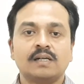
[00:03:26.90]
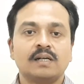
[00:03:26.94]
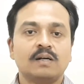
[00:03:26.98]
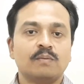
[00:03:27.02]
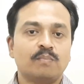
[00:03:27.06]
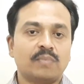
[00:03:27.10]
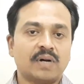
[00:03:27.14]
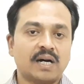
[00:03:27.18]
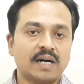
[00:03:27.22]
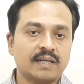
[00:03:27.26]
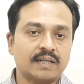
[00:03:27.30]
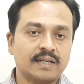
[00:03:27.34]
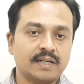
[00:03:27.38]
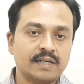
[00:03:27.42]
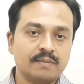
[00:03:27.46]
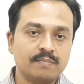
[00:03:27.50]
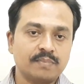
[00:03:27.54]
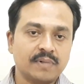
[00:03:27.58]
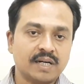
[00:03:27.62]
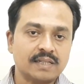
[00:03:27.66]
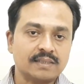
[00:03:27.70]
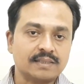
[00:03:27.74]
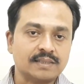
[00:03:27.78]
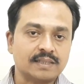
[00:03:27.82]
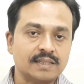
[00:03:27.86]
Market
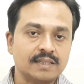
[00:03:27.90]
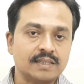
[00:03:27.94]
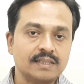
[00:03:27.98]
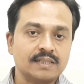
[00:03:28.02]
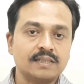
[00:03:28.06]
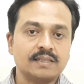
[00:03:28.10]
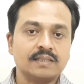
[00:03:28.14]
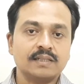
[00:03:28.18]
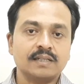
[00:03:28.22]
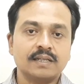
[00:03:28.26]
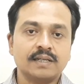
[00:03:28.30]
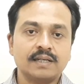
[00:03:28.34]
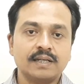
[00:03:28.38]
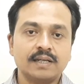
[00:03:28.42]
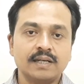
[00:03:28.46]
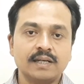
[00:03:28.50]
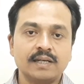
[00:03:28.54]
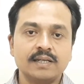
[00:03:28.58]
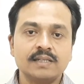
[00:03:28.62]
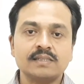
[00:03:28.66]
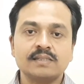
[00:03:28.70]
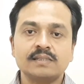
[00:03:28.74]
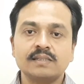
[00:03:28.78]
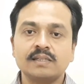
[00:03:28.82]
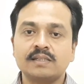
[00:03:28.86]
basket
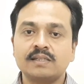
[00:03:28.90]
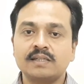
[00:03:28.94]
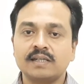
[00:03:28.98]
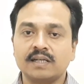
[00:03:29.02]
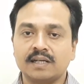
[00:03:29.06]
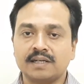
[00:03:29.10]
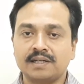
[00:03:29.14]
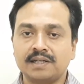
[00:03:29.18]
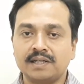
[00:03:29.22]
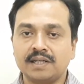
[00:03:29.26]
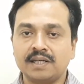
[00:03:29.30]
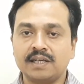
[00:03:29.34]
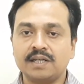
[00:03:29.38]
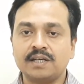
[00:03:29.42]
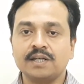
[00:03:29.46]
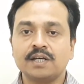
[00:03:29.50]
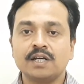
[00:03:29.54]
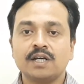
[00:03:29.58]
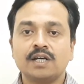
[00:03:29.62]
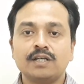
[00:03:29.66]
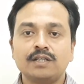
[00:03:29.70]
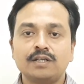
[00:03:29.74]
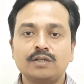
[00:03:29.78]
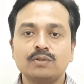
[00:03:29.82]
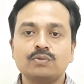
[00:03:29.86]
is the technique
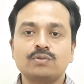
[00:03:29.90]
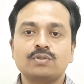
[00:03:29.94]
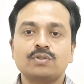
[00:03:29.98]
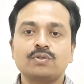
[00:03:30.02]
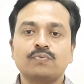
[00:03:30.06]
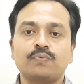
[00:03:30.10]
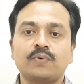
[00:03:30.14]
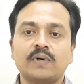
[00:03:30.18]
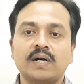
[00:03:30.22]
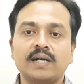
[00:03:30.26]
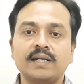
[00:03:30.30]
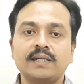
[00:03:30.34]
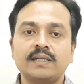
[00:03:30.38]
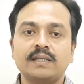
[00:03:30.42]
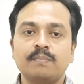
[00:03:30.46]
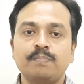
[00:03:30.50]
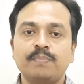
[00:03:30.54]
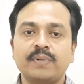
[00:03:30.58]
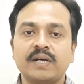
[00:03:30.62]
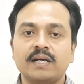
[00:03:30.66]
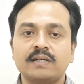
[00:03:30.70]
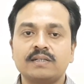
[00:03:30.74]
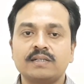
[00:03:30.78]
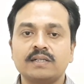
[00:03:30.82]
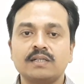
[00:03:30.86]
used to find the
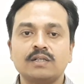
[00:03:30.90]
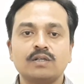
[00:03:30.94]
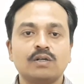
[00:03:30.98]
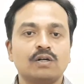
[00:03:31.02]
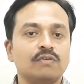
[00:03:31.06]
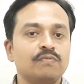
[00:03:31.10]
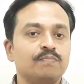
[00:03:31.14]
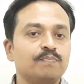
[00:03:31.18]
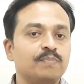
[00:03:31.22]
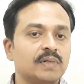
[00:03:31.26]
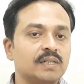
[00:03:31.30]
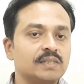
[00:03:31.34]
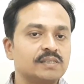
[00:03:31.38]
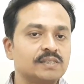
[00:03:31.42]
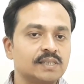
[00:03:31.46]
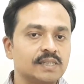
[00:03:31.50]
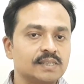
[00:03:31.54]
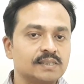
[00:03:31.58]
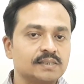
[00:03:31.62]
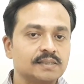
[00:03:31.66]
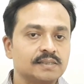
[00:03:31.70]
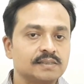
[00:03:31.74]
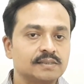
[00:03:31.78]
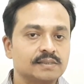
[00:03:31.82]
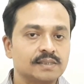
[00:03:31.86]
pattern of
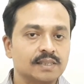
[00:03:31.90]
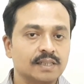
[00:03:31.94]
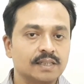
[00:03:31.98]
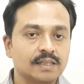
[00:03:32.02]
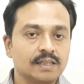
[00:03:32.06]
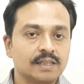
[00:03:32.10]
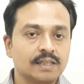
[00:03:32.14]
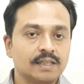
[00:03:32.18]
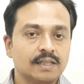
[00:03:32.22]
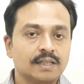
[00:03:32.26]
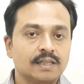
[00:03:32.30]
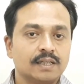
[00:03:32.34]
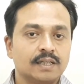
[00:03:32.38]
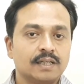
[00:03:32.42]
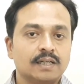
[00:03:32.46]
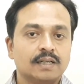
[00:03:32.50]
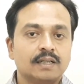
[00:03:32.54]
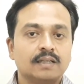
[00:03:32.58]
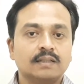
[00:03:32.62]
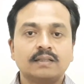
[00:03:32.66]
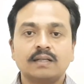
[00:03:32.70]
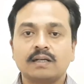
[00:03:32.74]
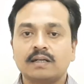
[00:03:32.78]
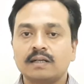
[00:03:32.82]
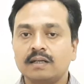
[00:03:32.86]
purchases.
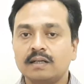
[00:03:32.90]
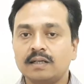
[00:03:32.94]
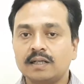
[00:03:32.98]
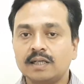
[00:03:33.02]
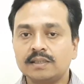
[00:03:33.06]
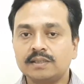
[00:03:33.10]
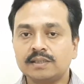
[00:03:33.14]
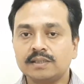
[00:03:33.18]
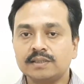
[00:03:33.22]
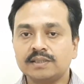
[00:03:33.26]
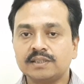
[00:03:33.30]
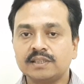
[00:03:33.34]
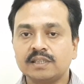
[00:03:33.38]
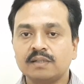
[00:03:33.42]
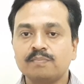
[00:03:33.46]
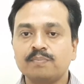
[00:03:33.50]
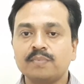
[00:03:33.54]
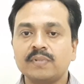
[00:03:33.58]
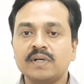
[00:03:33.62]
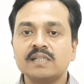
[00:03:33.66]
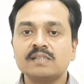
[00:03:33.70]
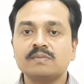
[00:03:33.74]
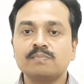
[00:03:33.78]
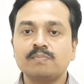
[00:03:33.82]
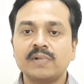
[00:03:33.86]
The relationship
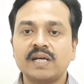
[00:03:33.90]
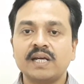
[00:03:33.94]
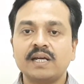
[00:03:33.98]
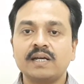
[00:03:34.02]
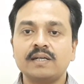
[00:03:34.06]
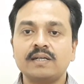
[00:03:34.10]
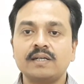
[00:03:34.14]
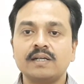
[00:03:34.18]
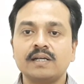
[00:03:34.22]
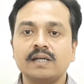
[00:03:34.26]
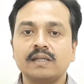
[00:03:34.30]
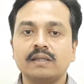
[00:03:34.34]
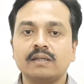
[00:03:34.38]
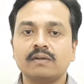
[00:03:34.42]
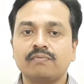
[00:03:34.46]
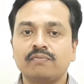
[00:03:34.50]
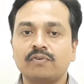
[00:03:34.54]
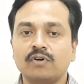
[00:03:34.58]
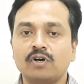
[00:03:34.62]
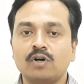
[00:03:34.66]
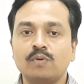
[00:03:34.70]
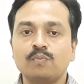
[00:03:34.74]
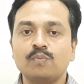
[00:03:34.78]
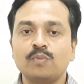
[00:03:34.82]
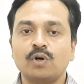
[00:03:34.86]
is made in the
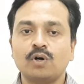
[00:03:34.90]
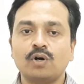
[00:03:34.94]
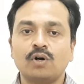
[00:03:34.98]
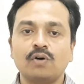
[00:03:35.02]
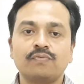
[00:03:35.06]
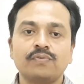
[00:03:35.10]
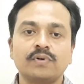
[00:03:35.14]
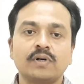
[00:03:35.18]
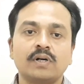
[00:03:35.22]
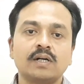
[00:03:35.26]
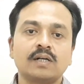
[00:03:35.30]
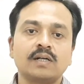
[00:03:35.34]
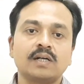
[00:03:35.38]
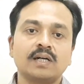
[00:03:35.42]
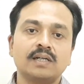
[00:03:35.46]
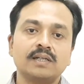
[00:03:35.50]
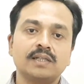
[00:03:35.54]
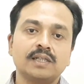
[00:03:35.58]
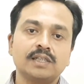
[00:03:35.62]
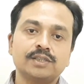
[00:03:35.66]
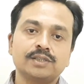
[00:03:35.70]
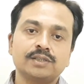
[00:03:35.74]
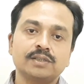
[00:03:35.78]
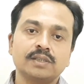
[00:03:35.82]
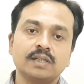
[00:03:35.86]
form of a
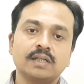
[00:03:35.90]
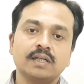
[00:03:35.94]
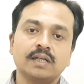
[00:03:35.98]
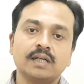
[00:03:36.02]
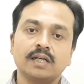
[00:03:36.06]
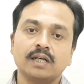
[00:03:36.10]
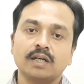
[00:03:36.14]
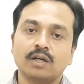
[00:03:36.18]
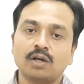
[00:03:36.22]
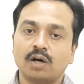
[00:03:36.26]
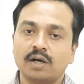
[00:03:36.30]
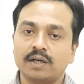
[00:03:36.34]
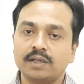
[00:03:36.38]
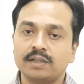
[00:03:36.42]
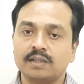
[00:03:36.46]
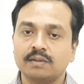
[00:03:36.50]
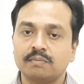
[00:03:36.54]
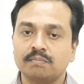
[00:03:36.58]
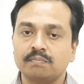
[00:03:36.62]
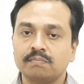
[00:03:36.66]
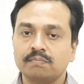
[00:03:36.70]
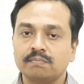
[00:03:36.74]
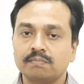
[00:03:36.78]
conditional algorithm.